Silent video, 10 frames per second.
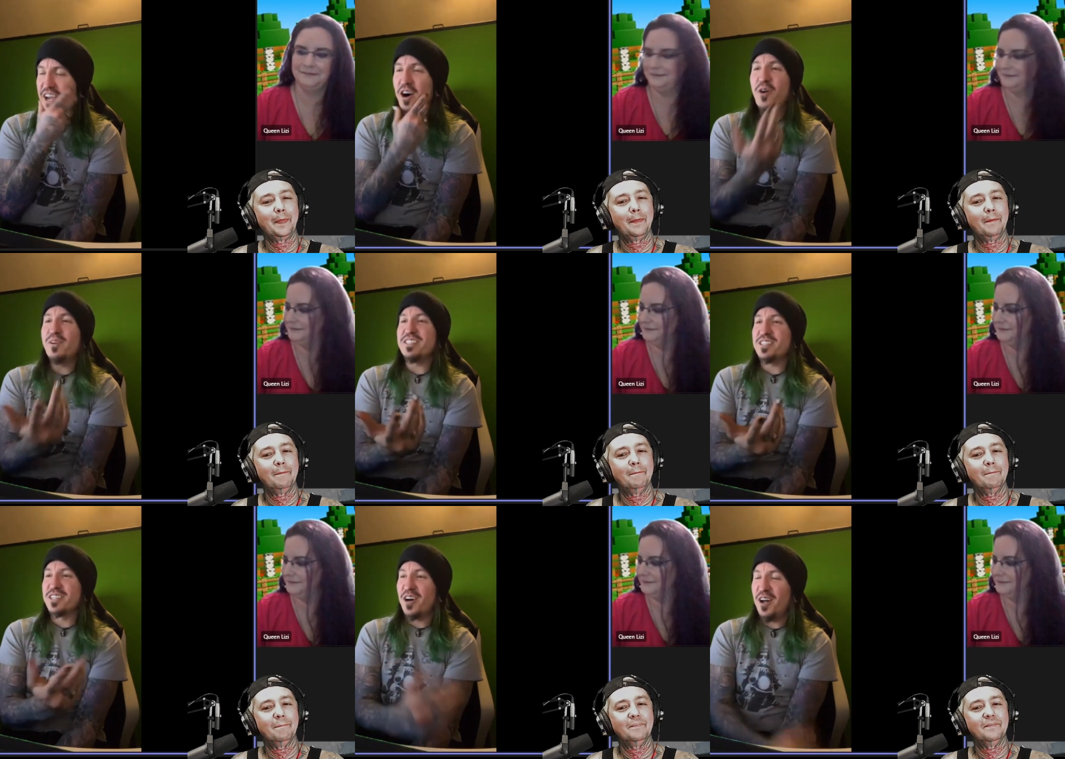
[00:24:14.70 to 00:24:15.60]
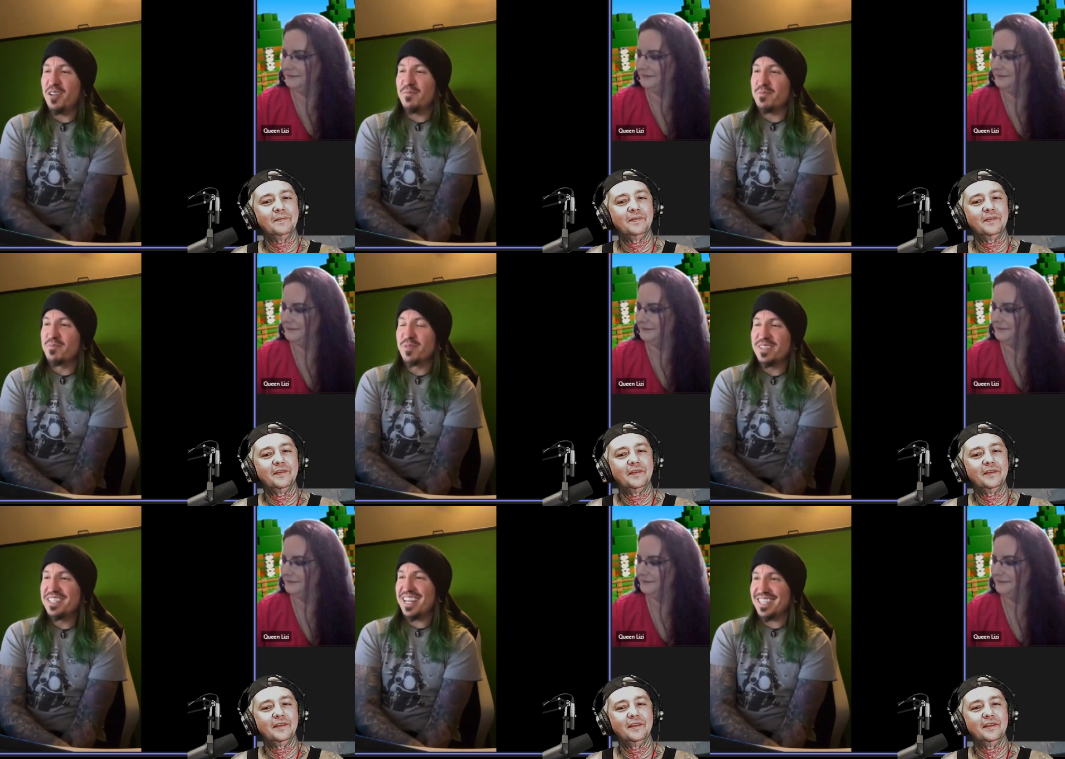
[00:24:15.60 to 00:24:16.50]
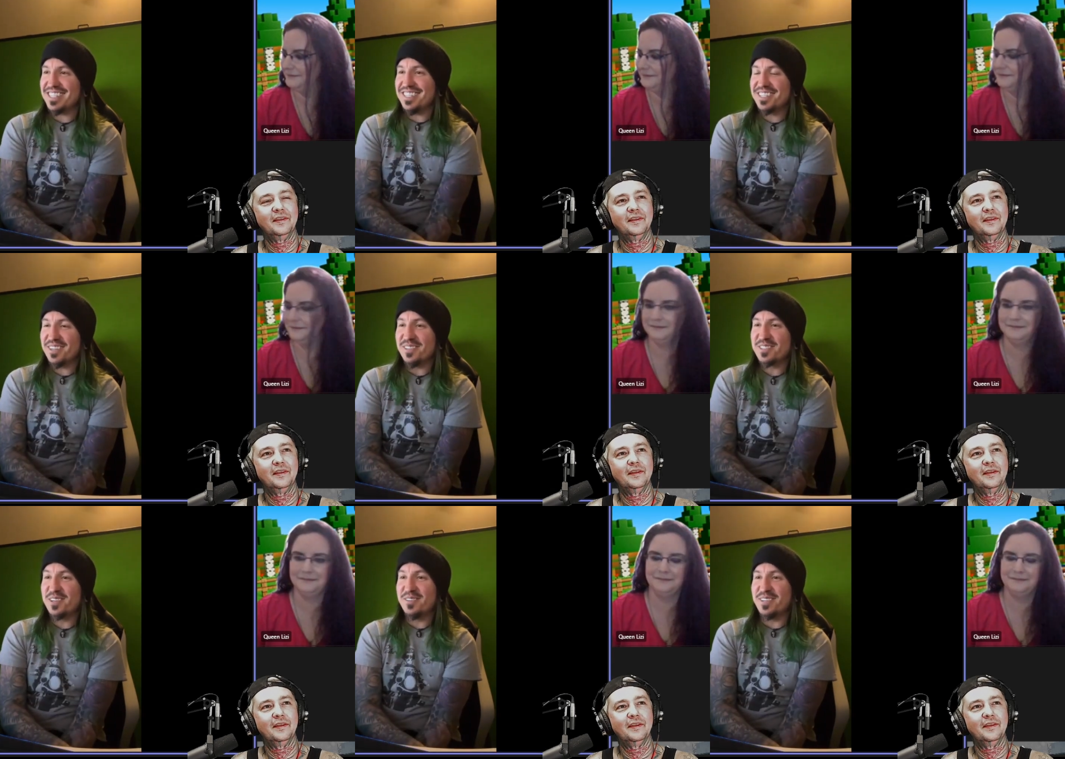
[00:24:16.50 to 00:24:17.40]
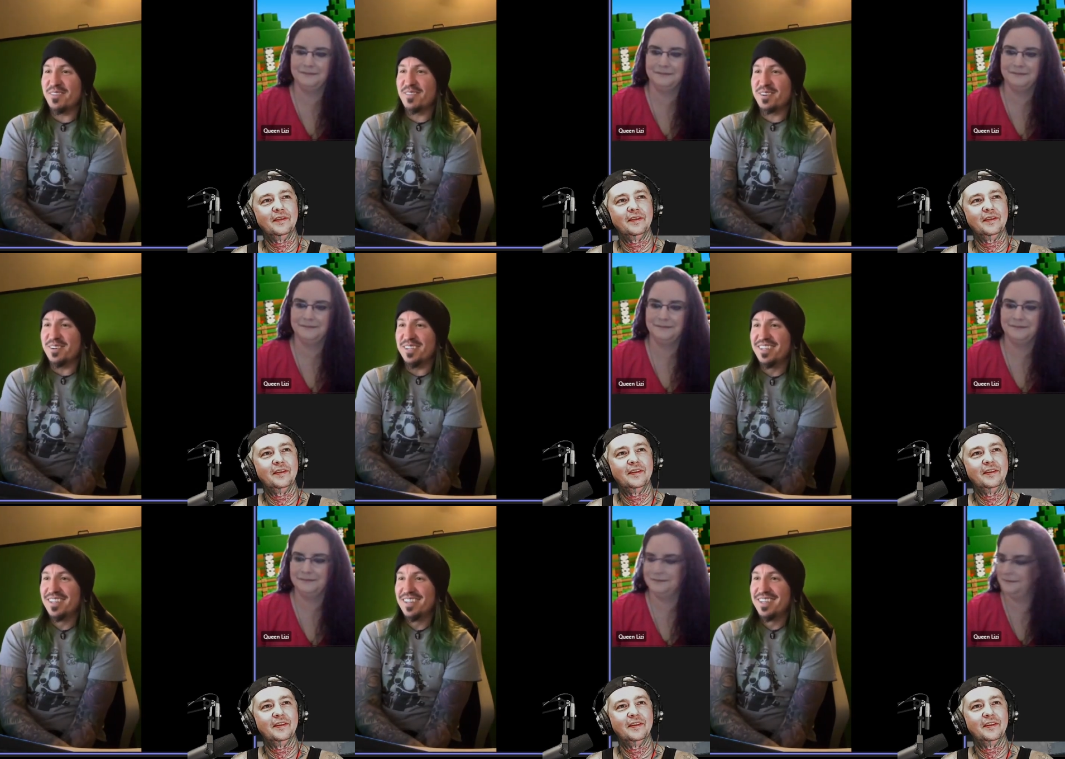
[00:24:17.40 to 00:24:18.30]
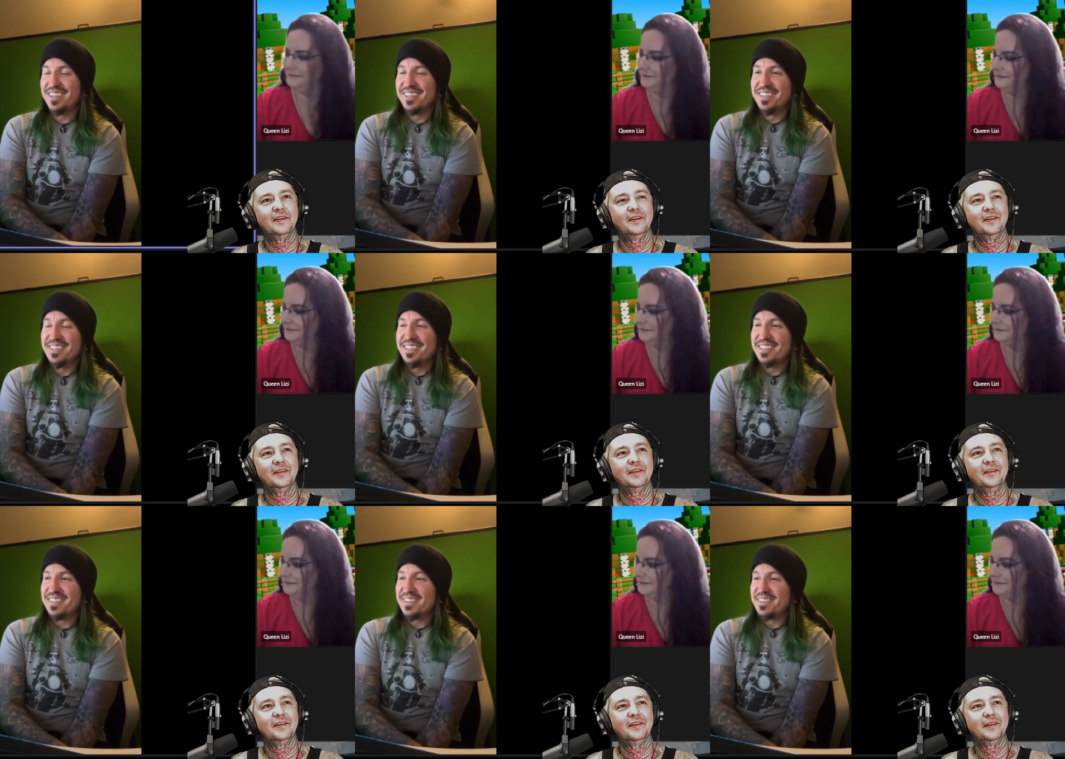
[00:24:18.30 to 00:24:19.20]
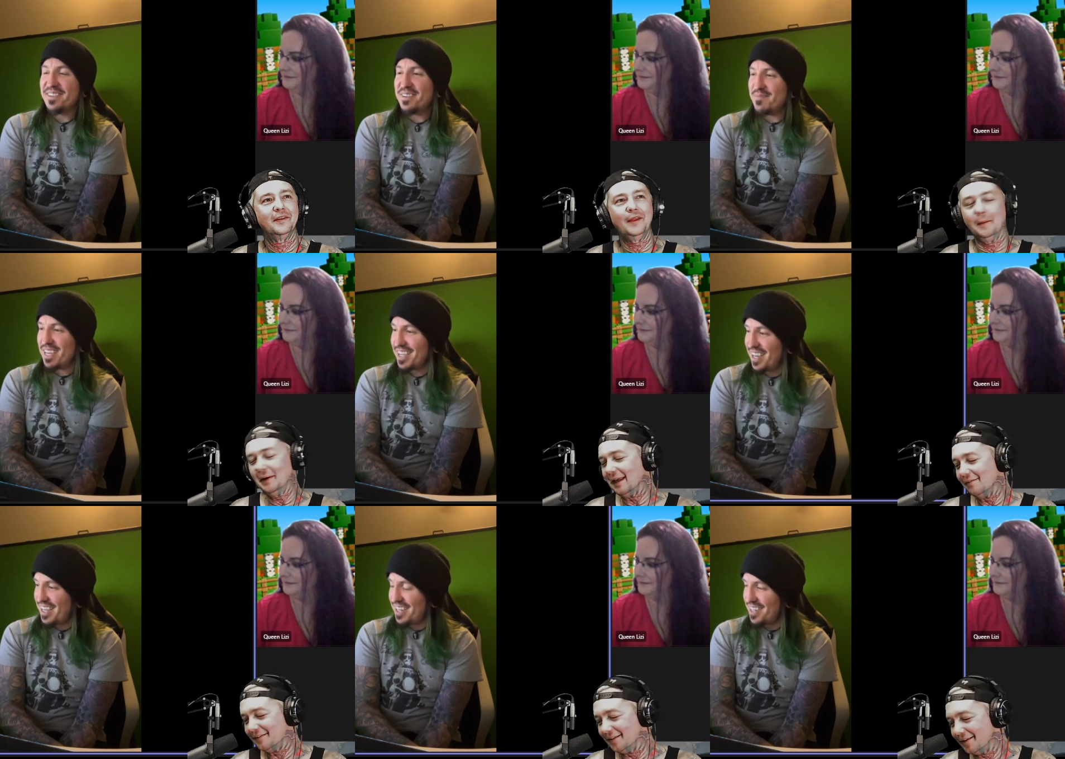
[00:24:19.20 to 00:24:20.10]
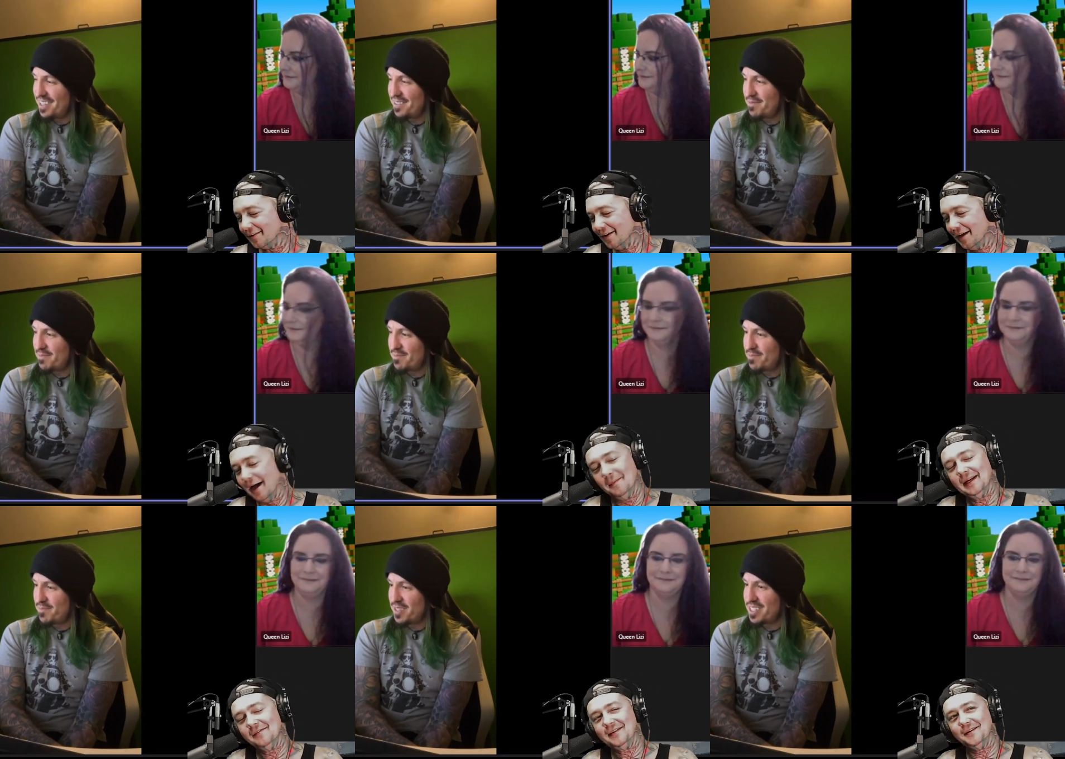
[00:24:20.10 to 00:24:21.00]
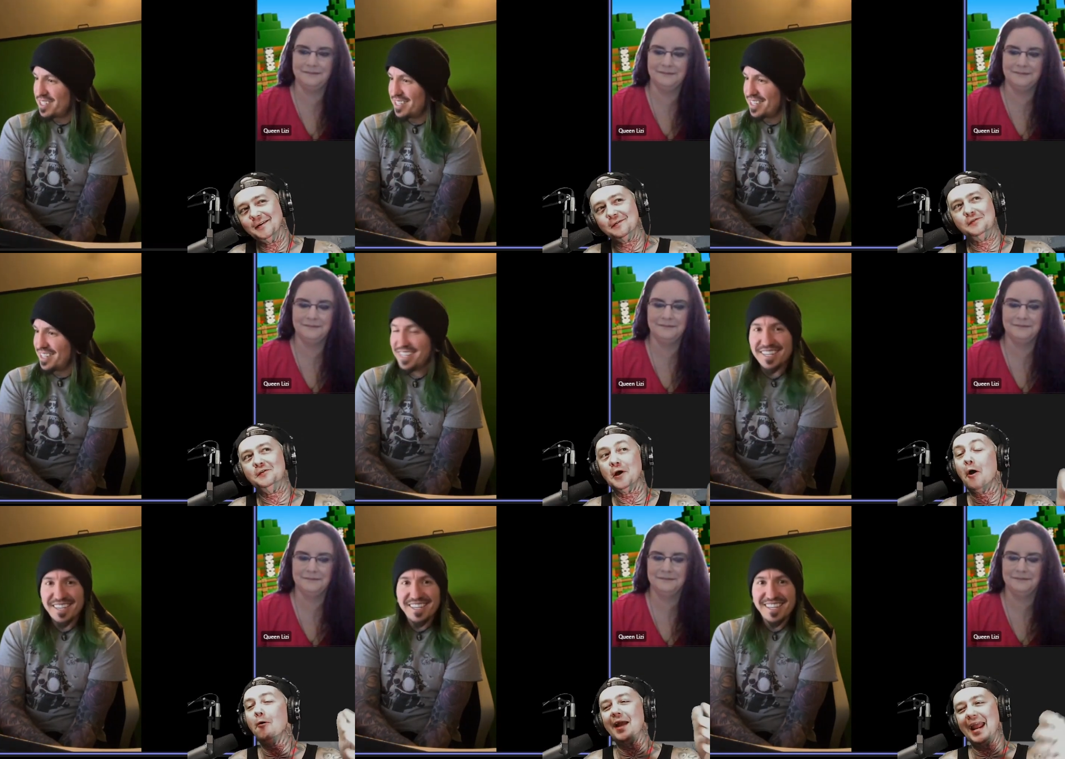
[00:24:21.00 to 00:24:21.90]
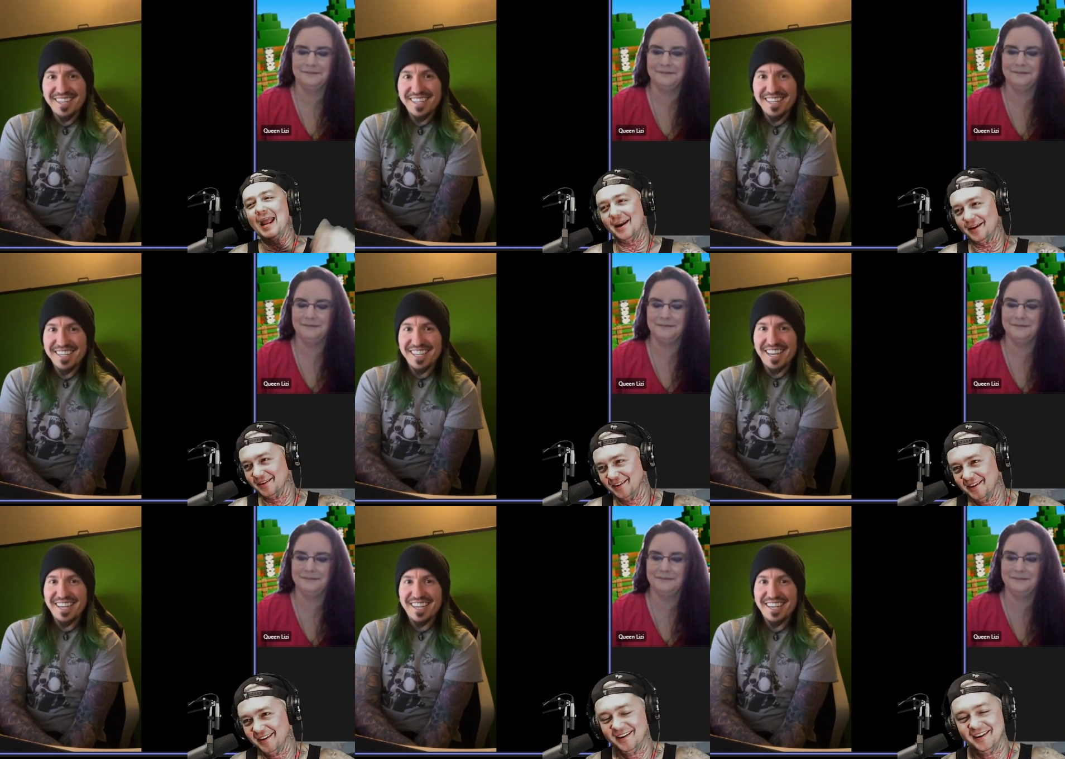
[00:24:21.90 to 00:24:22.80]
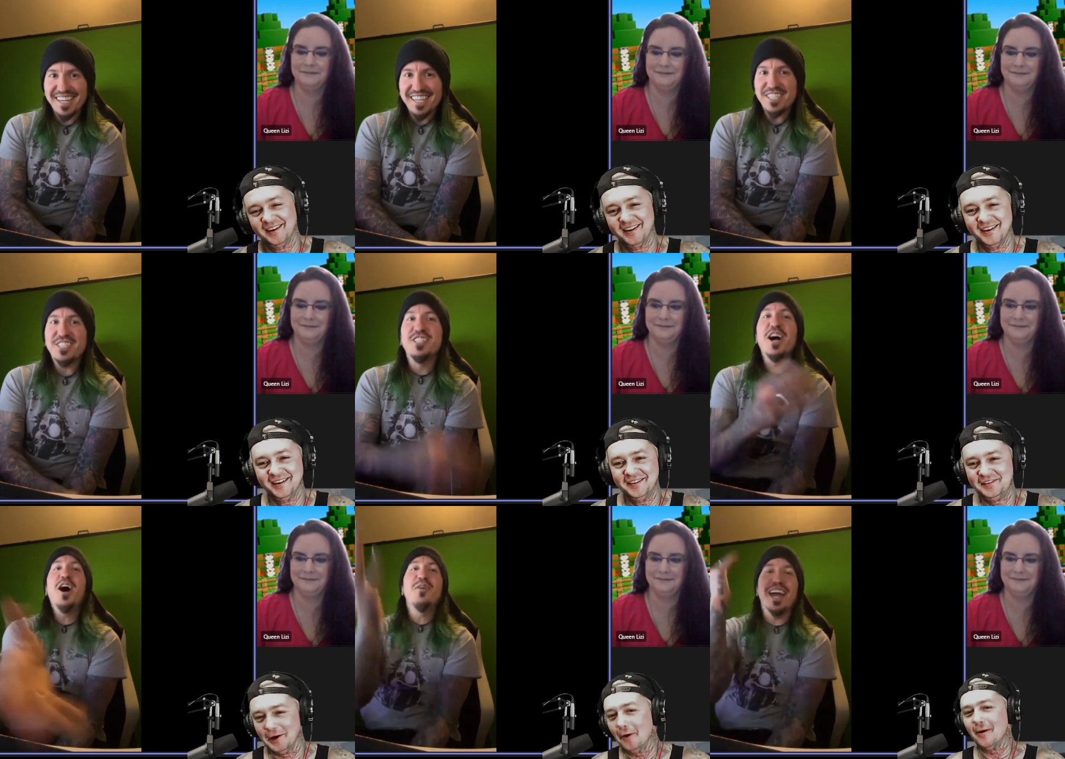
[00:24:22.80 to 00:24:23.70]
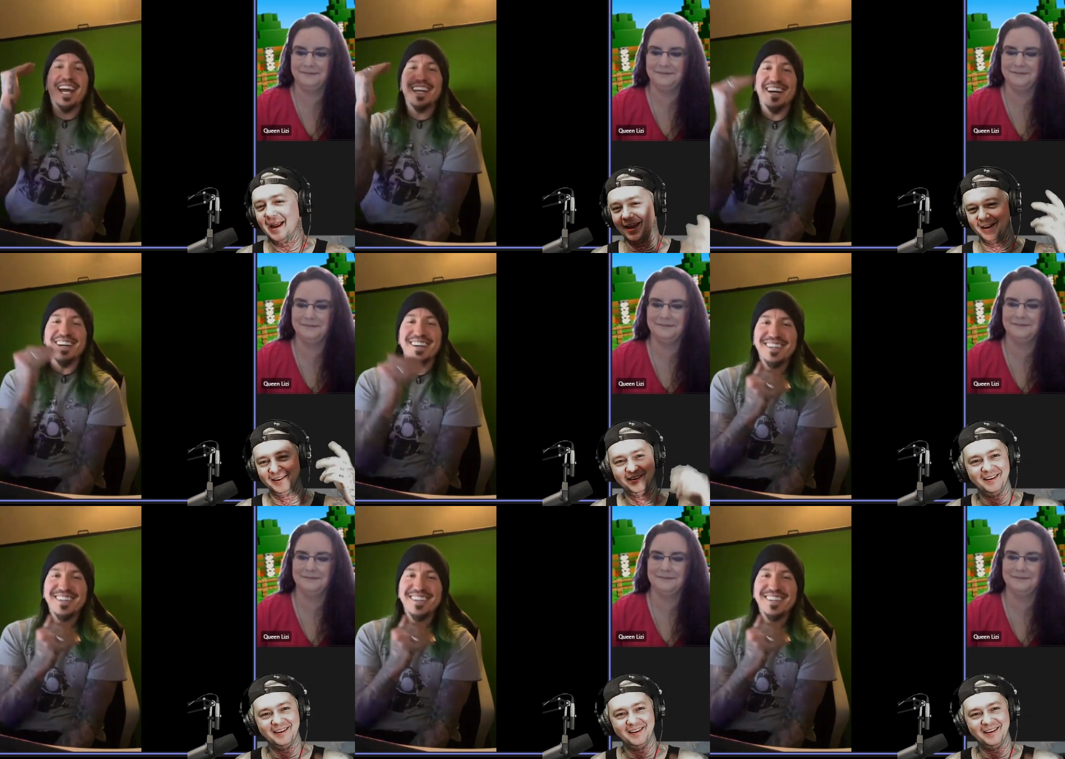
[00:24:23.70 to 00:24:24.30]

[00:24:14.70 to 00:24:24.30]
Speaker 1: They always just call them the princesses, so it's so difficult.
Speaker 2: I'm gonna give it to yeah. you. I'm gonna give it to you. It's Joanna. Yeah. Joanna.